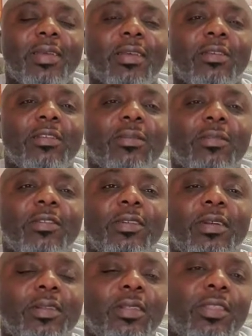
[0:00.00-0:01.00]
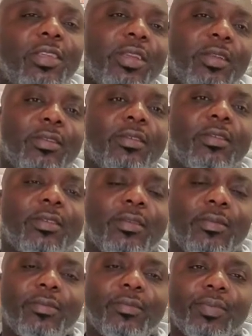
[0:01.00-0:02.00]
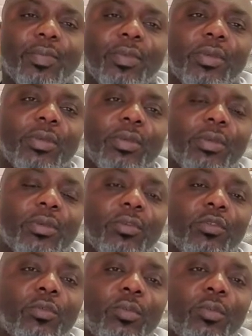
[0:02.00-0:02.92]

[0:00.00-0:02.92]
some certain things. To